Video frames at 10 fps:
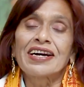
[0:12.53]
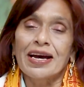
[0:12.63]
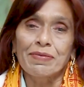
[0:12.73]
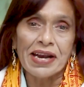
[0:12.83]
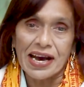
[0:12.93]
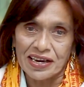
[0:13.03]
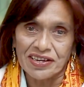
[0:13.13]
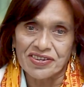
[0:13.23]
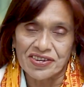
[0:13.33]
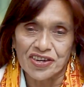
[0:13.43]
I'm an eye
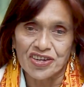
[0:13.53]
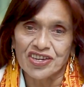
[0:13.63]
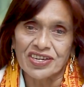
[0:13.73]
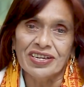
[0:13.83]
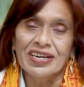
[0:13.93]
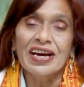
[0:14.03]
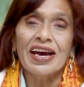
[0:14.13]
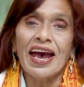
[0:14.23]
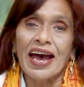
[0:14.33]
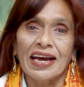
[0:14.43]
surgeon
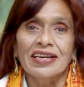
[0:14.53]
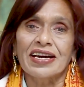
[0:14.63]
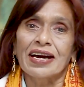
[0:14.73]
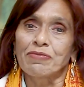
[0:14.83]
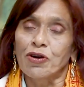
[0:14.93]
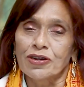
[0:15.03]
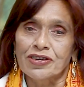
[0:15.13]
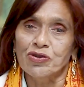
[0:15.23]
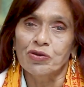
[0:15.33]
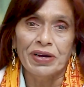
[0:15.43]
and I'm
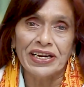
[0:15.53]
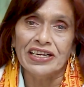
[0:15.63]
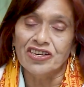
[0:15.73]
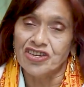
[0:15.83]
also medical